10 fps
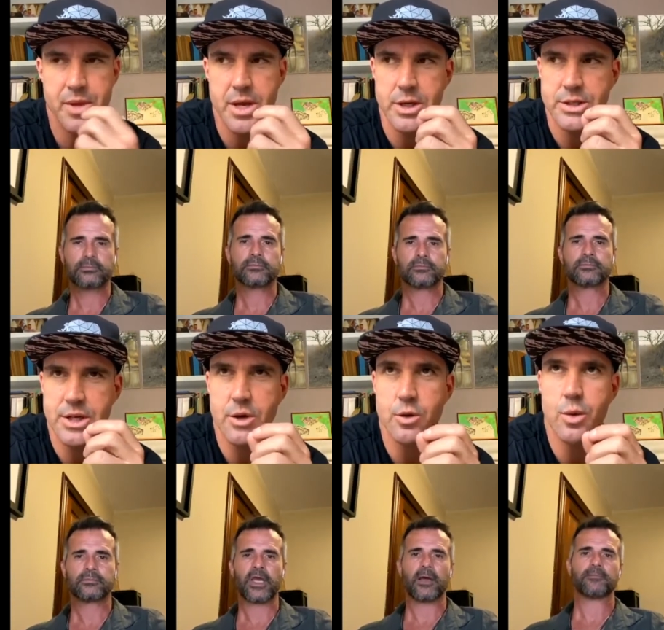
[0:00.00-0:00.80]
Speaker 1: So,
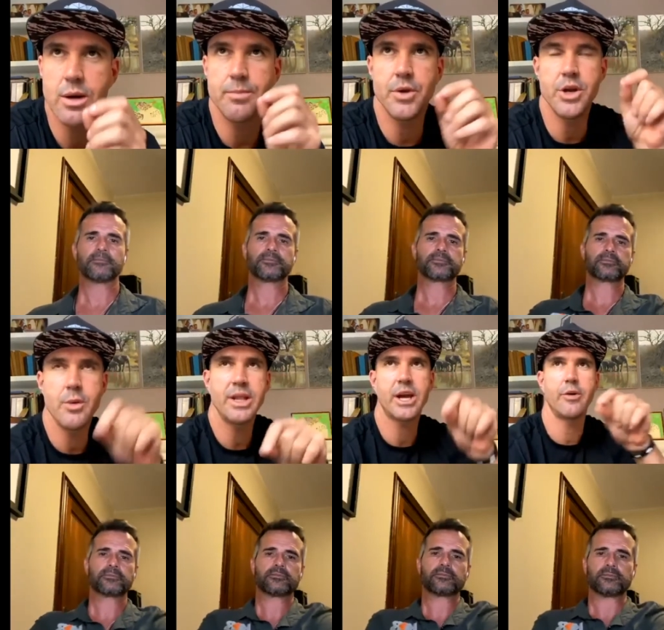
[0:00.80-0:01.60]
yeah. well, you know where the
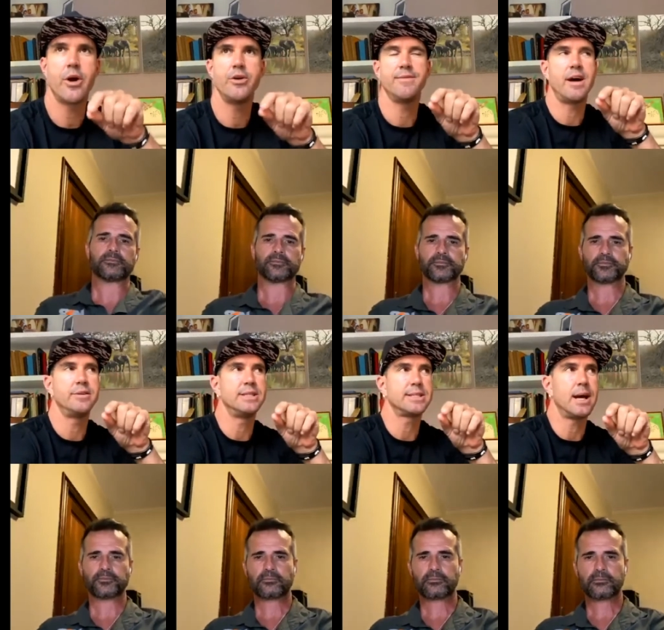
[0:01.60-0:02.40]
coronavirus has
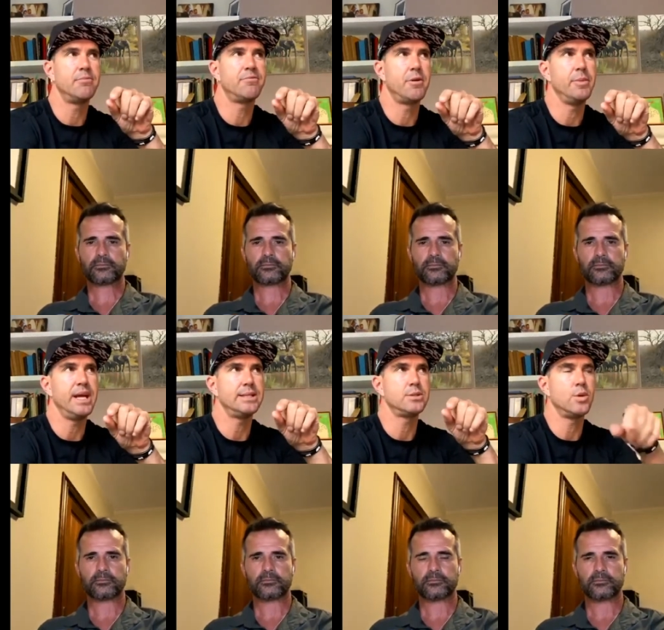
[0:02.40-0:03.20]
come from?
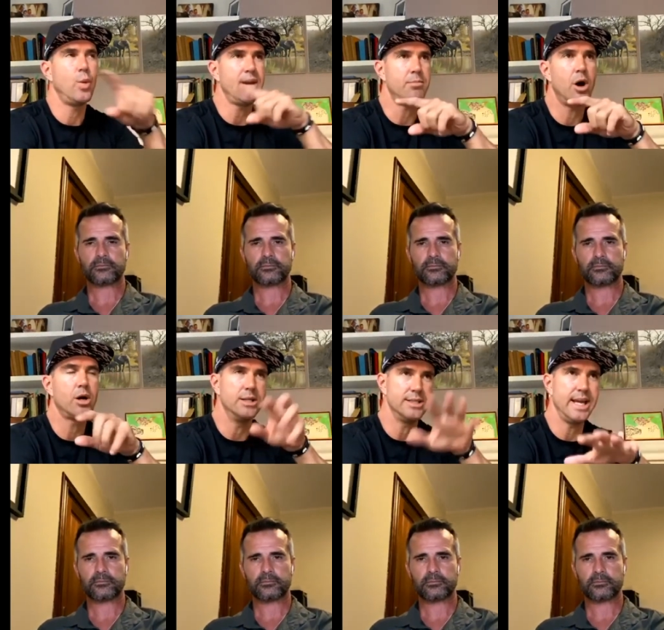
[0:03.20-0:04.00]
It's wet markets.
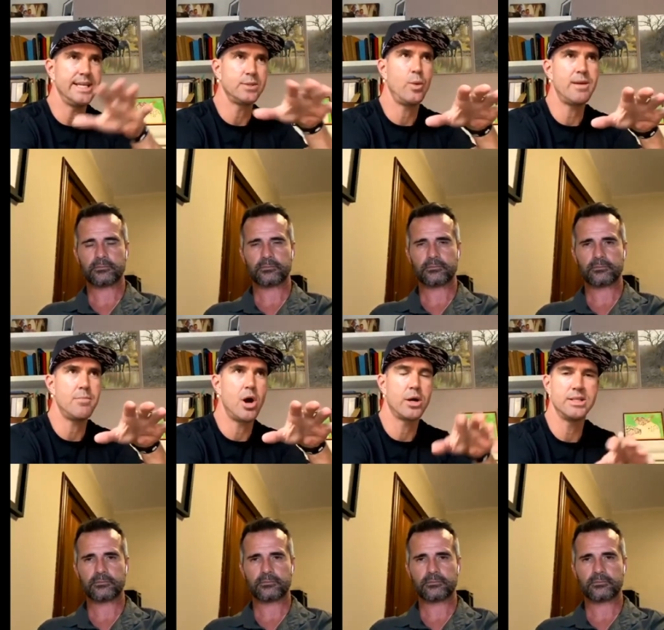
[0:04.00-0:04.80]
Yes, wet
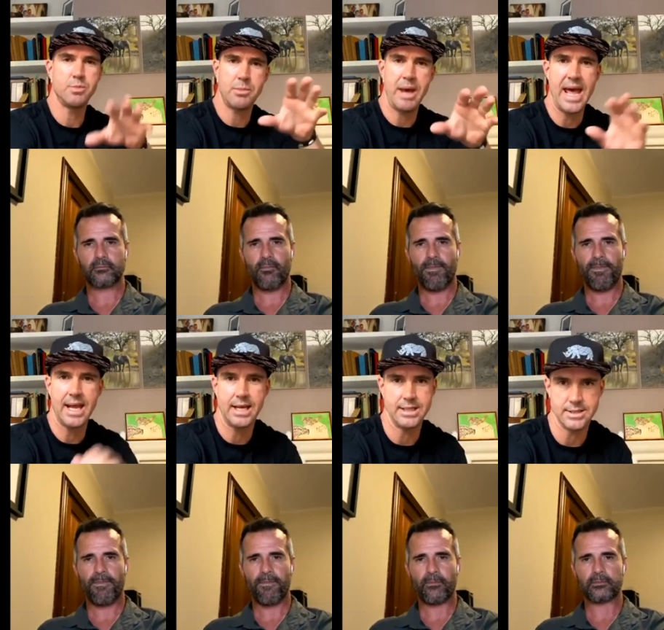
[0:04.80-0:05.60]
markets, but
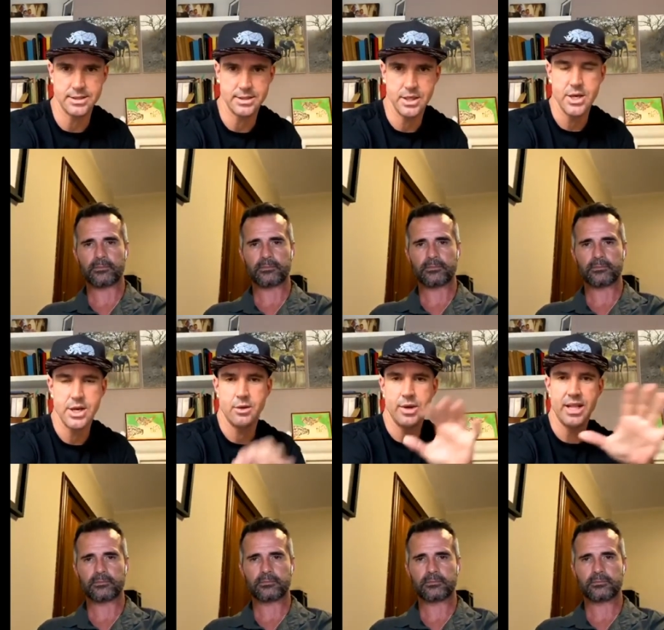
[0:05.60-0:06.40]
pangolins. Where those